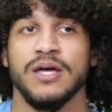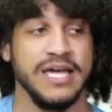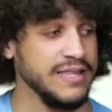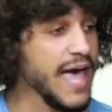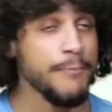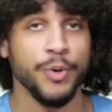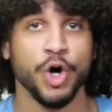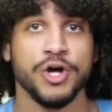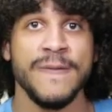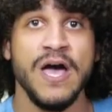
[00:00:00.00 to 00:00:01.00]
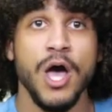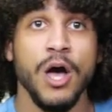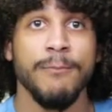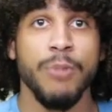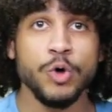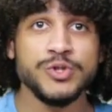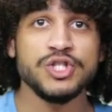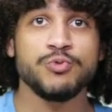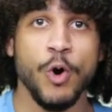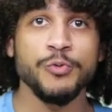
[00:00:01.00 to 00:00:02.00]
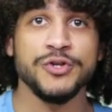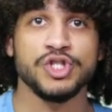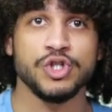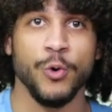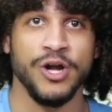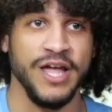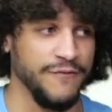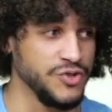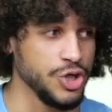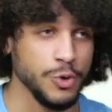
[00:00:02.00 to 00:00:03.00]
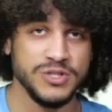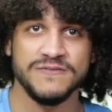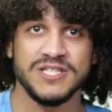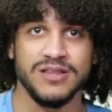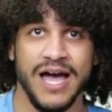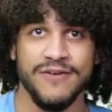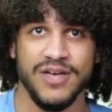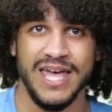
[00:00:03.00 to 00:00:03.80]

In that book, Moses wrote the story of Joseph's life